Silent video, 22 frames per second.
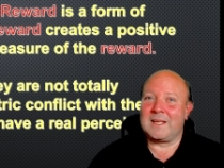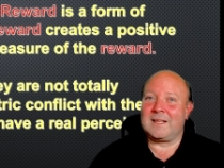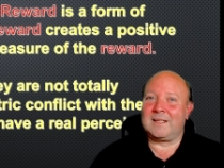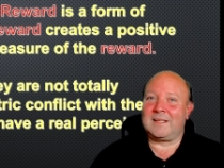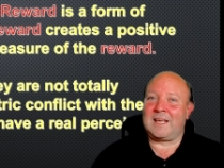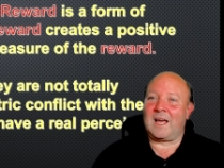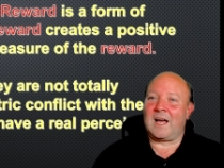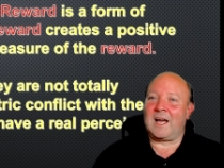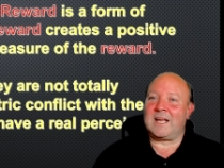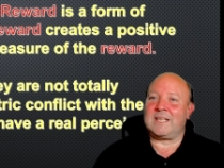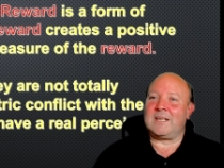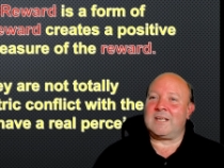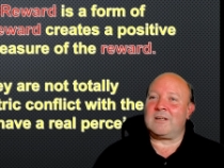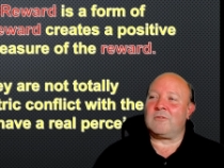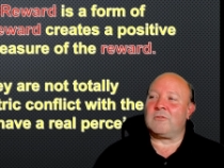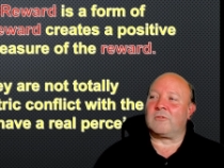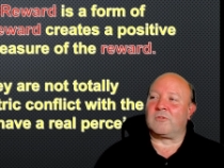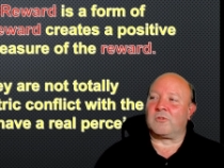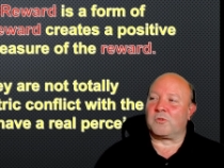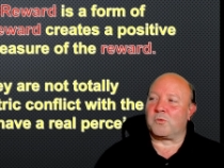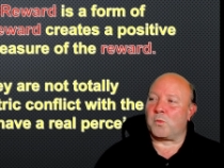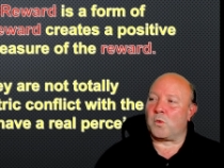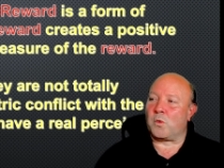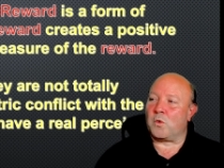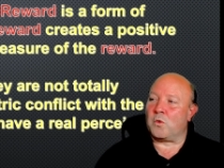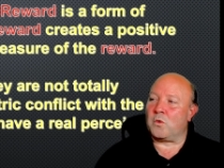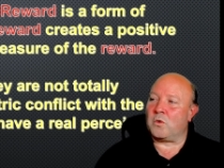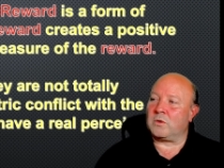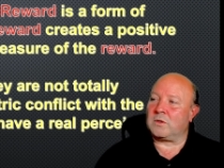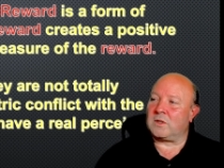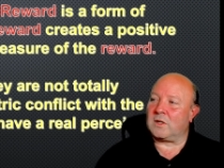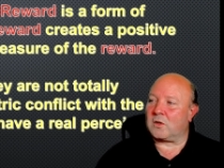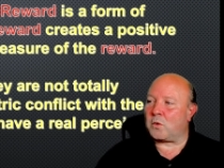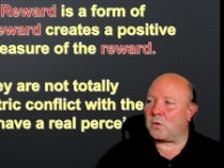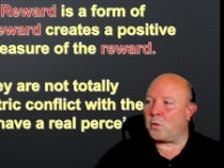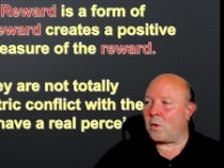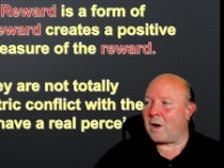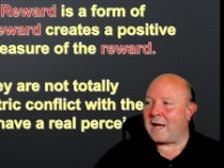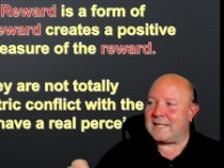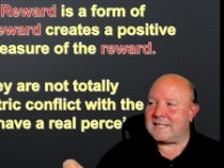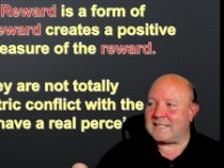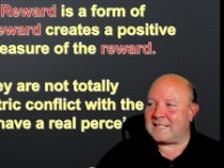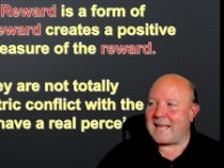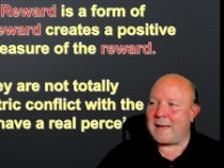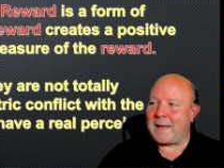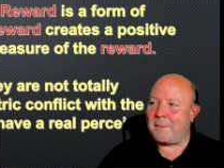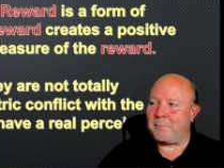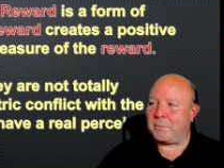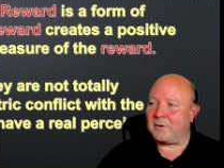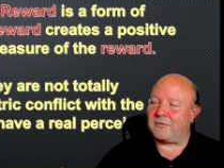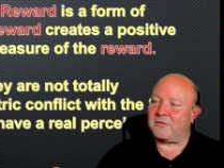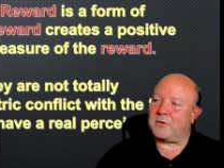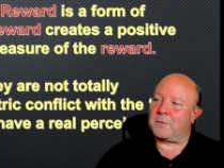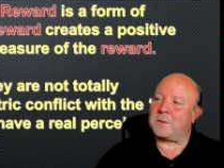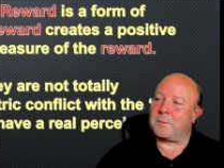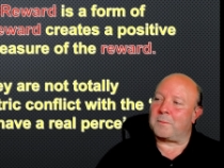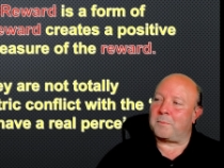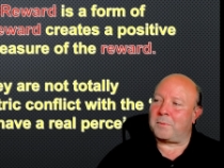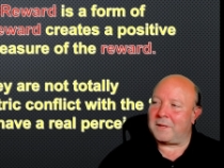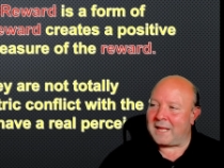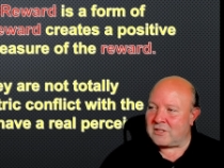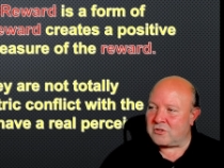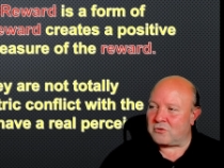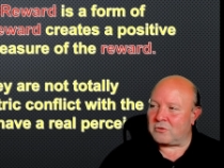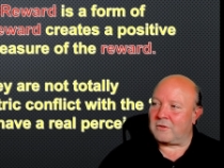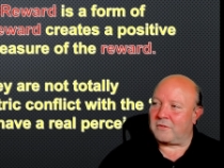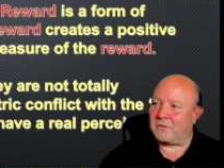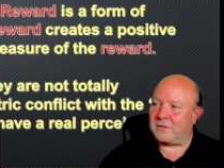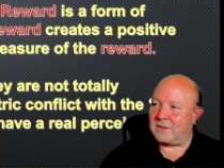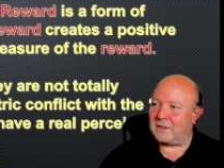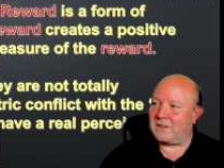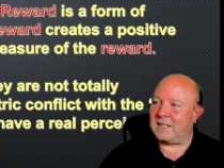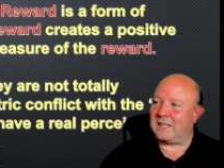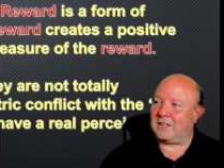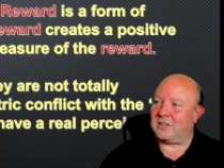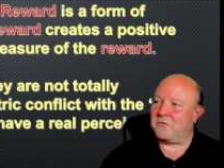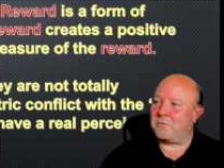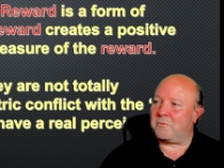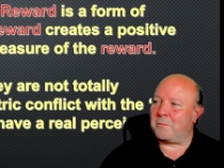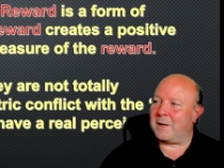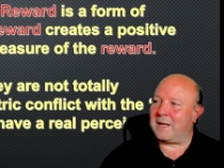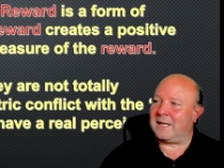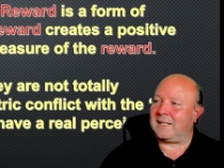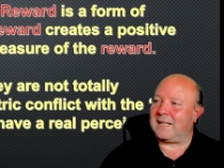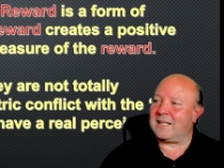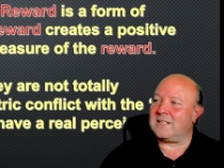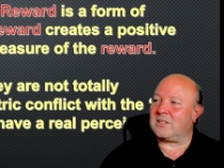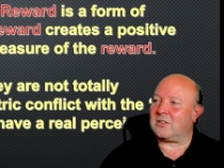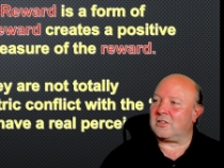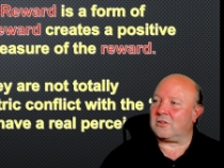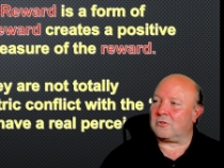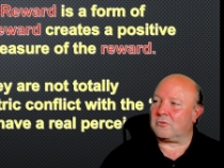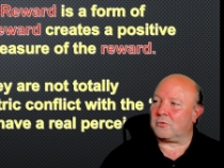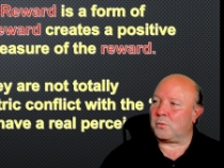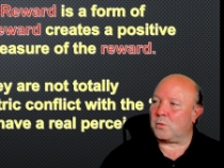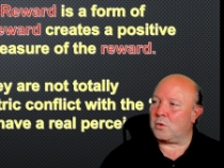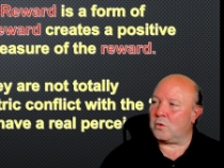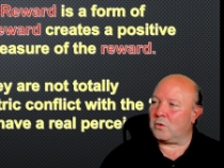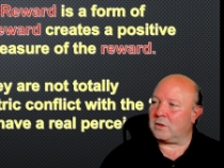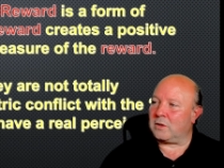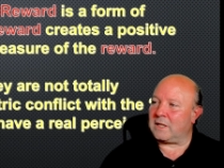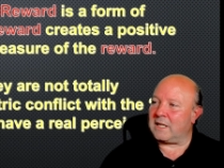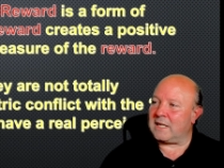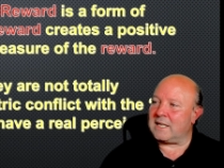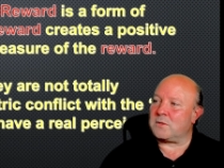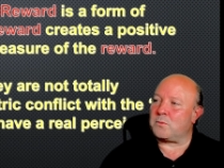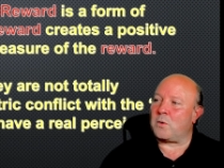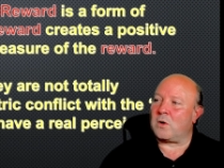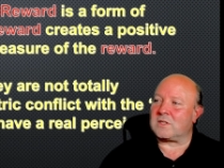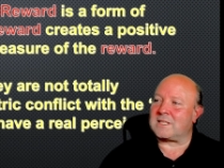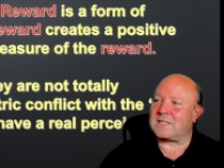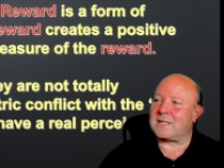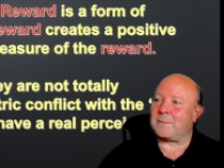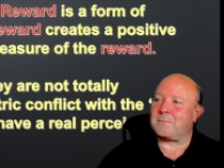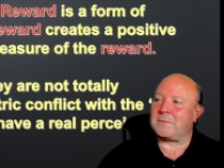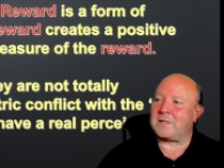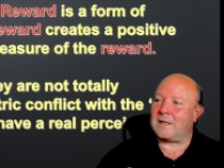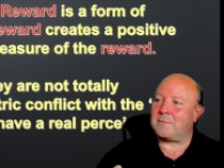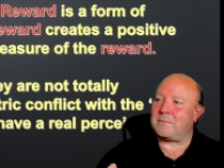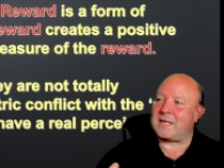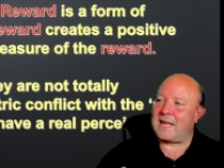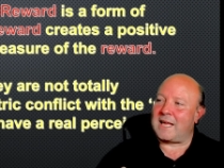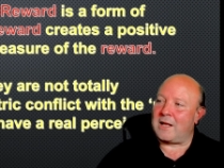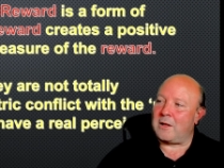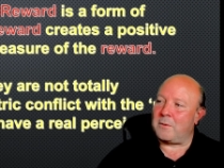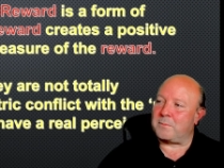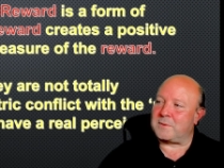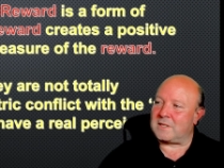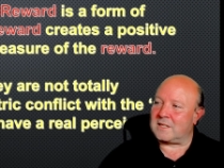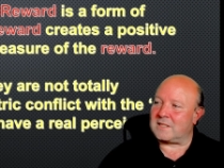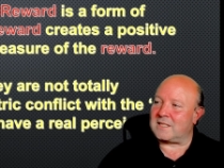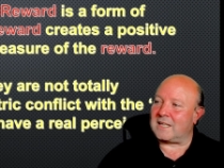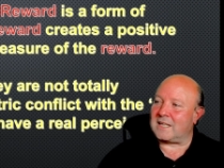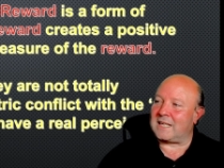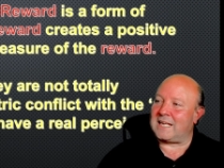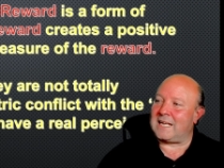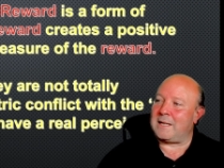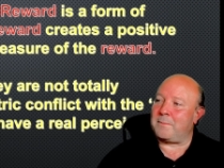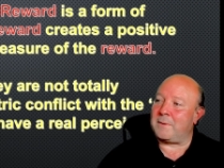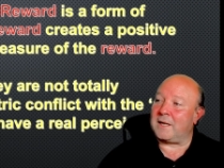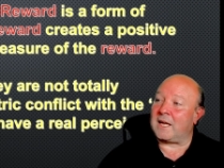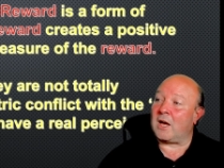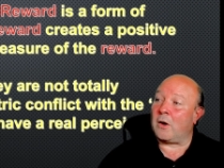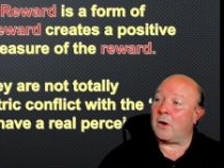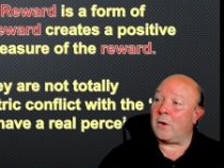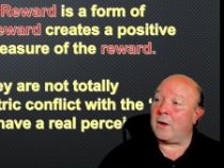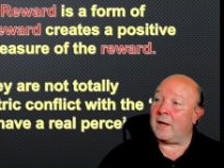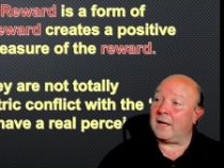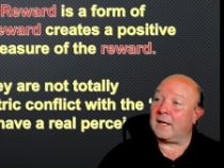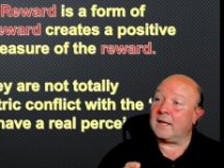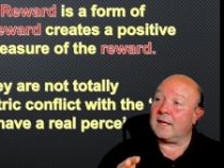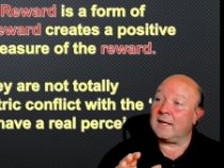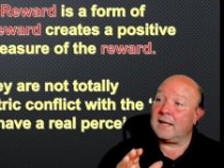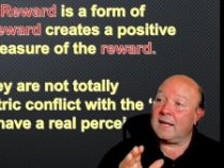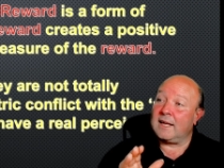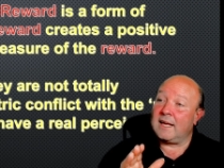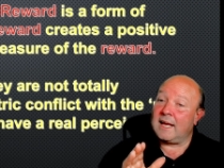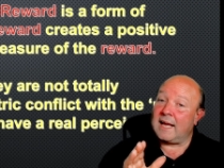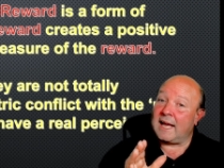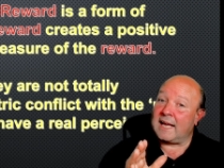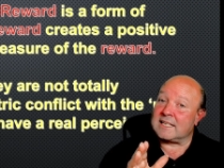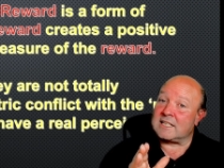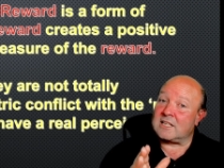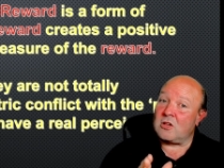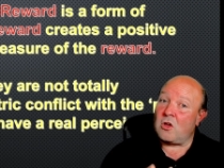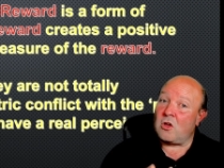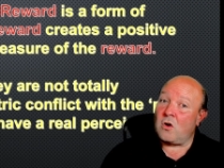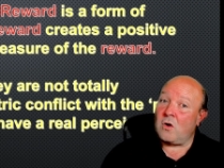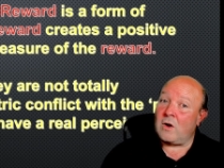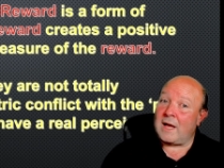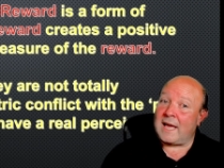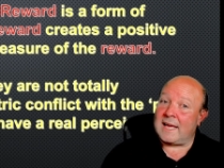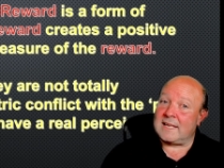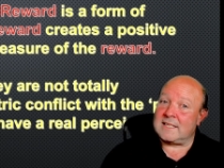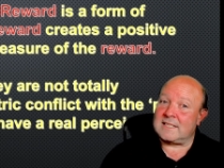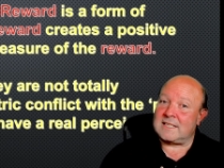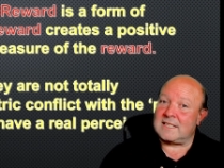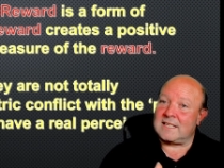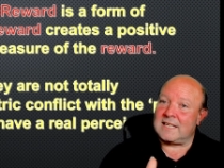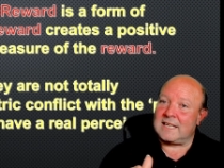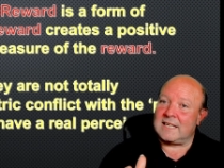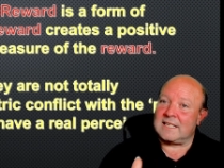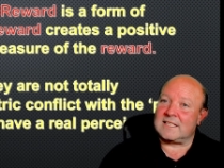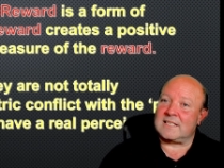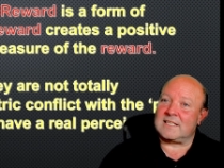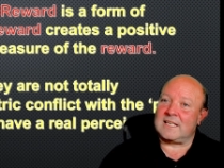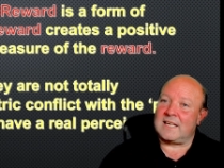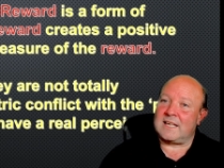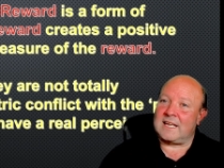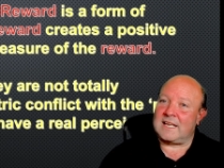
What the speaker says: The idea of a reward, quite separate from the pleasure of the thing you've made into the reward, is what sometimes helps us to keep it going, as long as it's